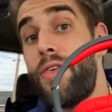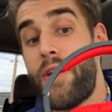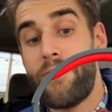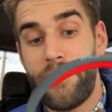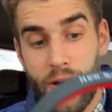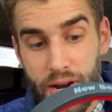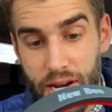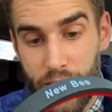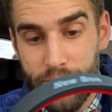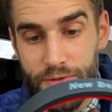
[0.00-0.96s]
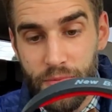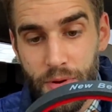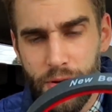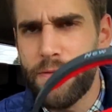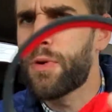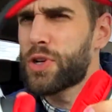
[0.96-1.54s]
they're very
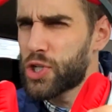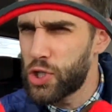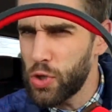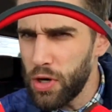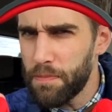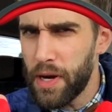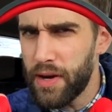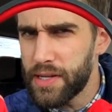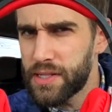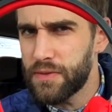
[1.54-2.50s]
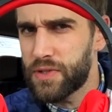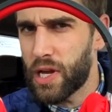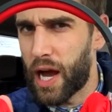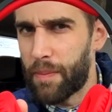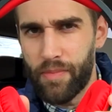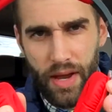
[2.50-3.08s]
comfortable for short periods of
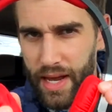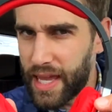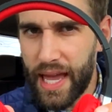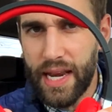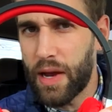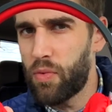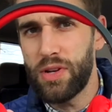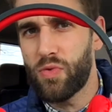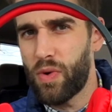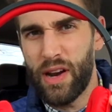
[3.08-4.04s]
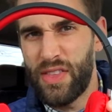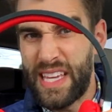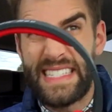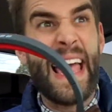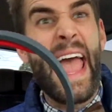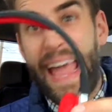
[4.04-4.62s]
time. Again, I wouldn't wear
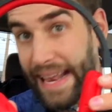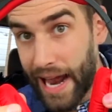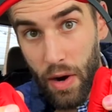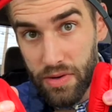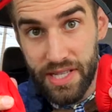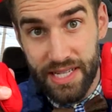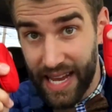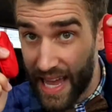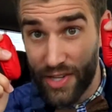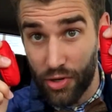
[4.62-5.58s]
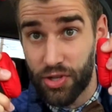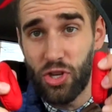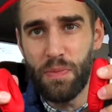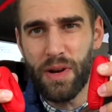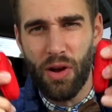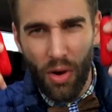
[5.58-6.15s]
these eight hours a day in your
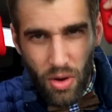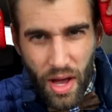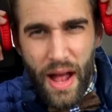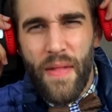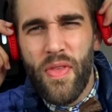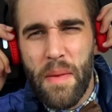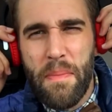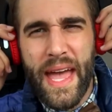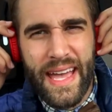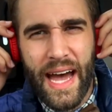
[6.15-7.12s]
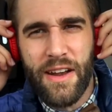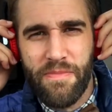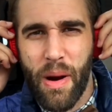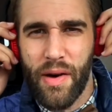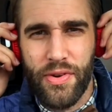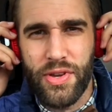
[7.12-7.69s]
cubicle. They may kind of
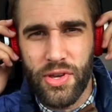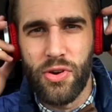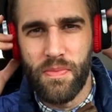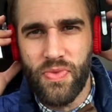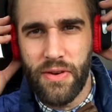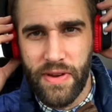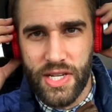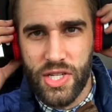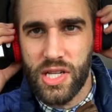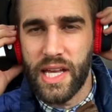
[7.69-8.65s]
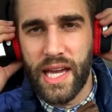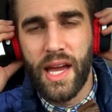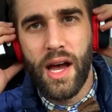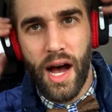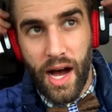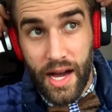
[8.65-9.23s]
bother you eventually.
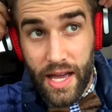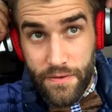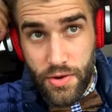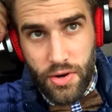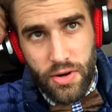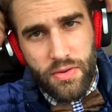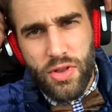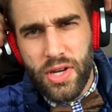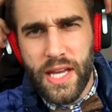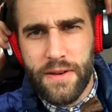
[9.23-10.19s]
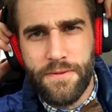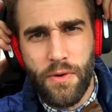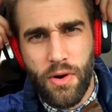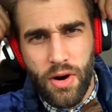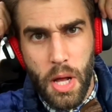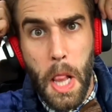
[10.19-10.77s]
Uh, if you're looking
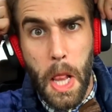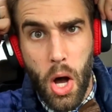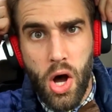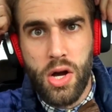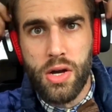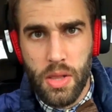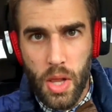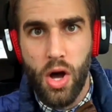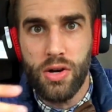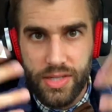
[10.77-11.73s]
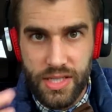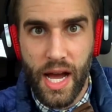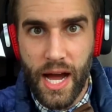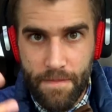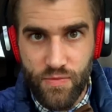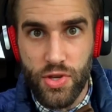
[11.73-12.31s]
for long, long
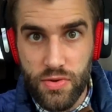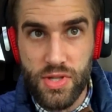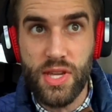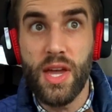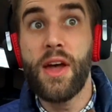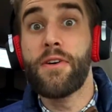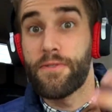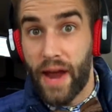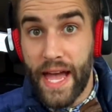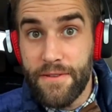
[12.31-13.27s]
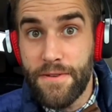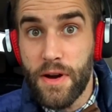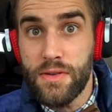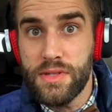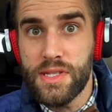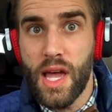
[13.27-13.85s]
time use for
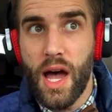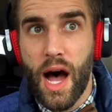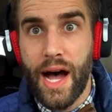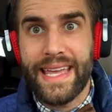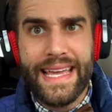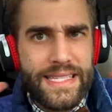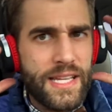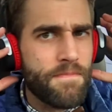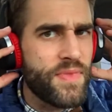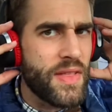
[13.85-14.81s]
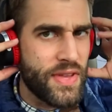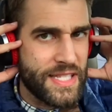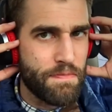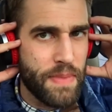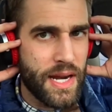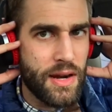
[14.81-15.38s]
headphones, uh, get something that's
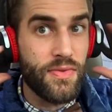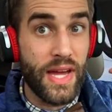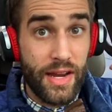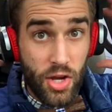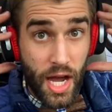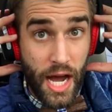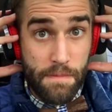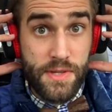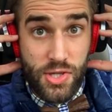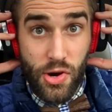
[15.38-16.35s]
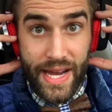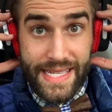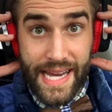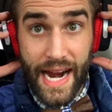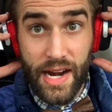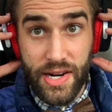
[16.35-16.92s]
bigger that cups your
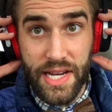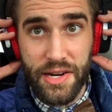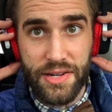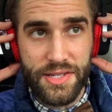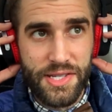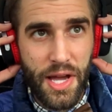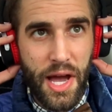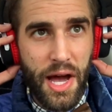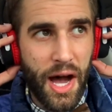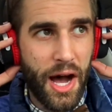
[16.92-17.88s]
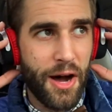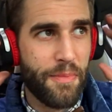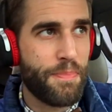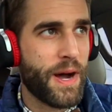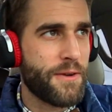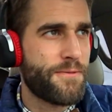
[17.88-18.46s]
entire ears. Uh,
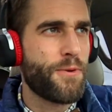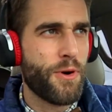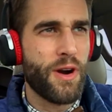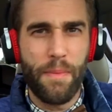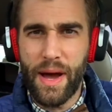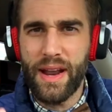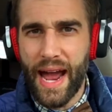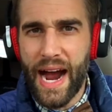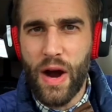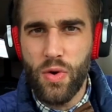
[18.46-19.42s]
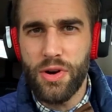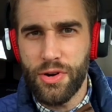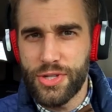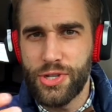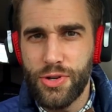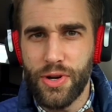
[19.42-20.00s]
but for about an hour or
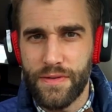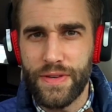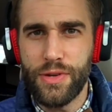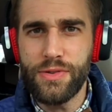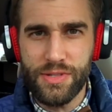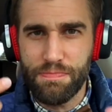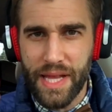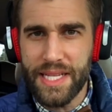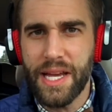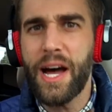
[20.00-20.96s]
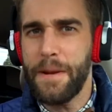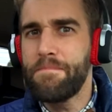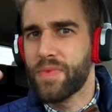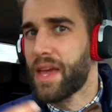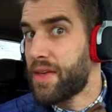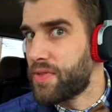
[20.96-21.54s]
two of use playtime,
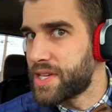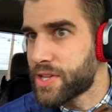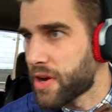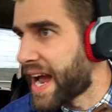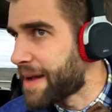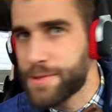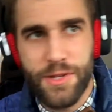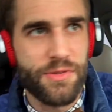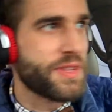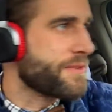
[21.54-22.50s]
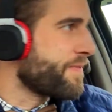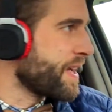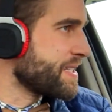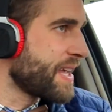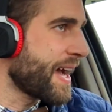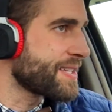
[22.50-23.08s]
these are absolutely
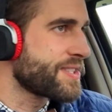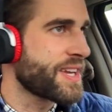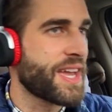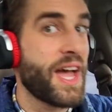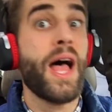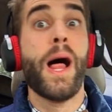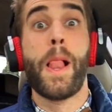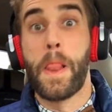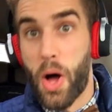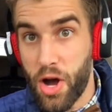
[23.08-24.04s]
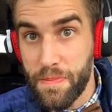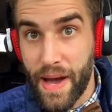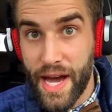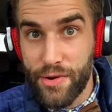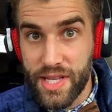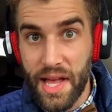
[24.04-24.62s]
fantastic. Long
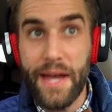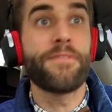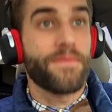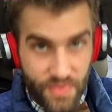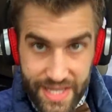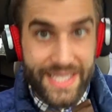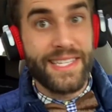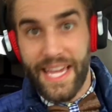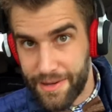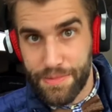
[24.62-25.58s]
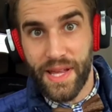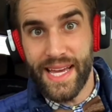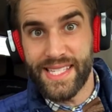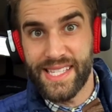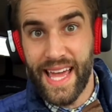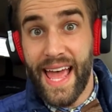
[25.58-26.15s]
battery life, they stay in
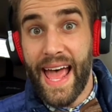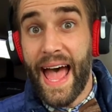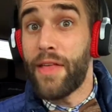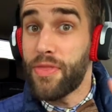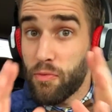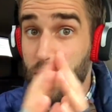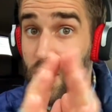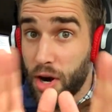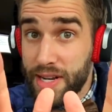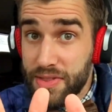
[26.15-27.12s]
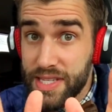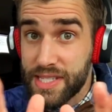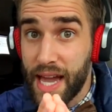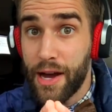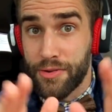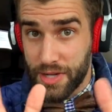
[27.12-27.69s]
place. And regarding the
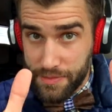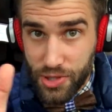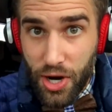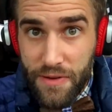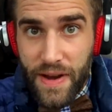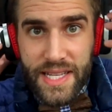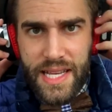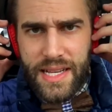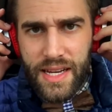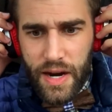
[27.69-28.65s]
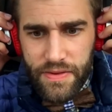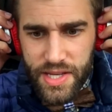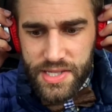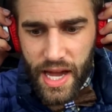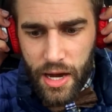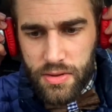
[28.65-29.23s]
sound, I'm sorry if I didn't cover the
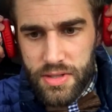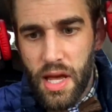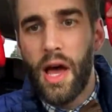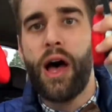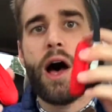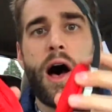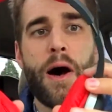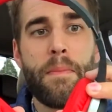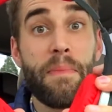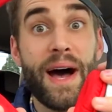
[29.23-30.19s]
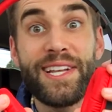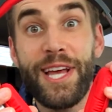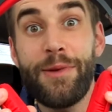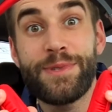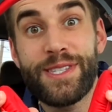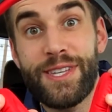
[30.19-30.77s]
sound, uh, my
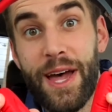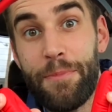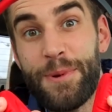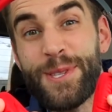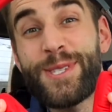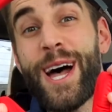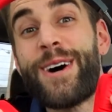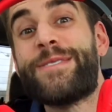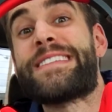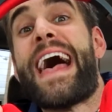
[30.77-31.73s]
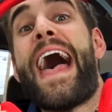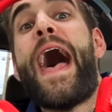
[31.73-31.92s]
dubstep sounds